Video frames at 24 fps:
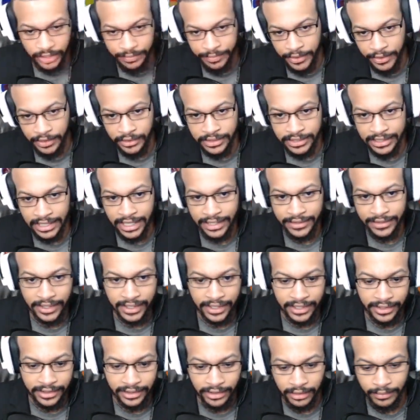build and then
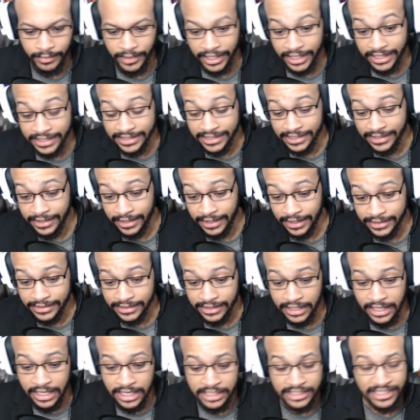I kill him. Like I said, guys,
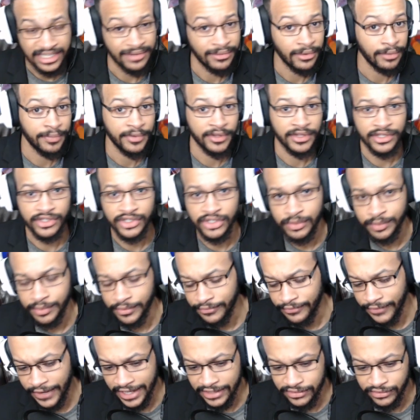it's not about building super
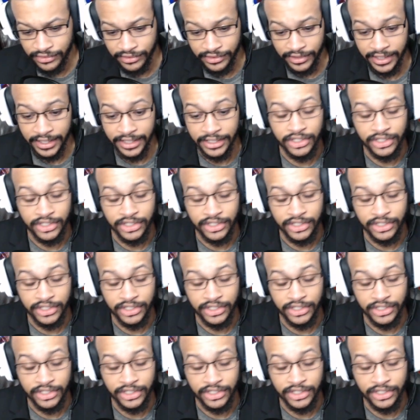fast or anything.